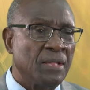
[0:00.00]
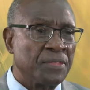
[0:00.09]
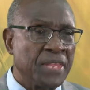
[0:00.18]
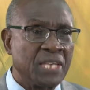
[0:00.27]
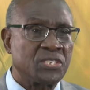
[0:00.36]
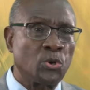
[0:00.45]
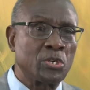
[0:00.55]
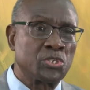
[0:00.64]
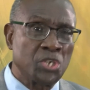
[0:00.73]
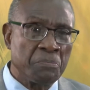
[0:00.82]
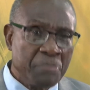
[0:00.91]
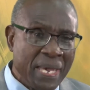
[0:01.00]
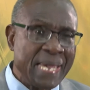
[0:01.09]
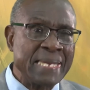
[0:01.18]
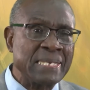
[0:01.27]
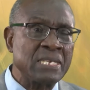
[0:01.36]
They are so
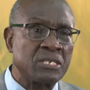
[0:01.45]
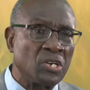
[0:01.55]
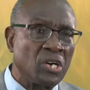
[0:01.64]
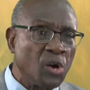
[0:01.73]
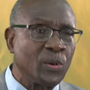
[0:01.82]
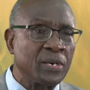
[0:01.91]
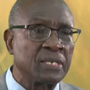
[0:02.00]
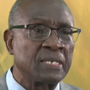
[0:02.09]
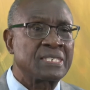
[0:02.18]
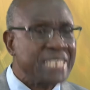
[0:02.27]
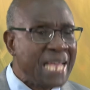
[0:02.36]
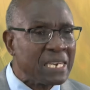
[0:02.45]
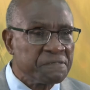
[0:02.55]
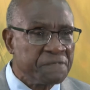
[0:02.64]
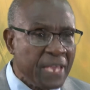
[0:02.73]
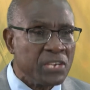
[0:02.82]
germane to our
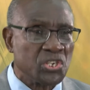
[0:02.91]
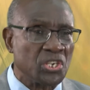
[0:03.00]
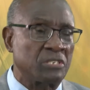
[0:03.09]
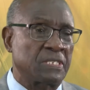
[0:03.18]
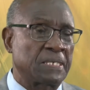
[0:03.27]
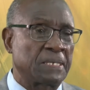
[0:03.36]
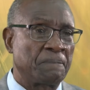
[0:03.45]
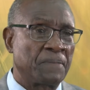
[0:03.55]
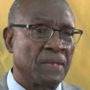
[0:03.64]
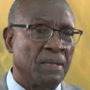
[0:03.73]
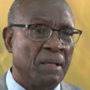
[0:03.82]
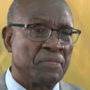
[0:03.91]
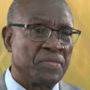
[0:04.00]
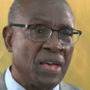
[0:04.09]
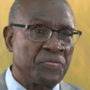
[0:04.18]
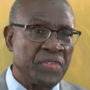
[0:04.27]
salvation
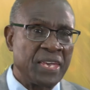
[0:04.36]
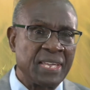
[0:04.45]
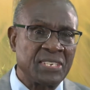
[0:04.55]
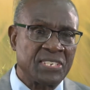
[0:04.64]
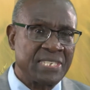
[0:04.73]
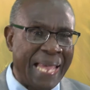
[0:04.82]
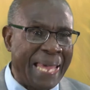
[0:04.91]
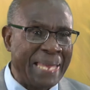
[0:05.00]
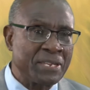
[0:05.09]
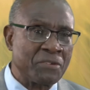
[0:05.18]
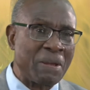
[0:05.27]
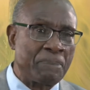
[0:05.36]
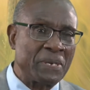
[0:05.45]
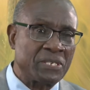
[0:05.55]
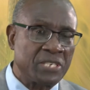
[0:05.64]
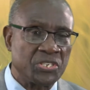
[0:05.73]
that they can stand
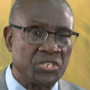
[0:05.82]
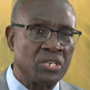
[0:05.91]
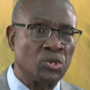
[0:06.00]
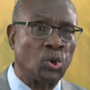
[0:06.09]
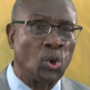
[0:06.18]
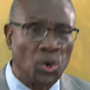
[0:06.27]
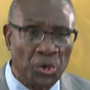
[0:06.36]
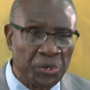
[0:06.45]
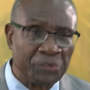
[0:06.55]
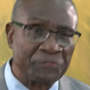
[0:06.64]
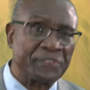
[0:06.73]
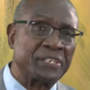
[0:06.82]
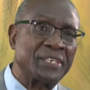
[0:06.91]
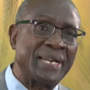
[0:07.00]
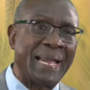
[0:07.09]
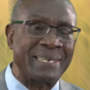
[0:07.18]
repetition over
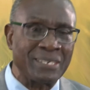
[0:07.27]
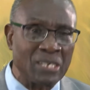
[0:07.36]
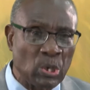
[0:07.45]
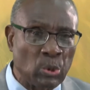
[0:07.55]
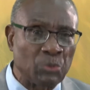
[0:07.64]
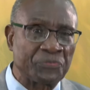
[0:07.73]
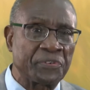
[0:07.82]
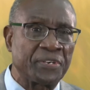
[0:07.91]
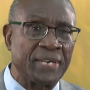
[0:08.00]
and over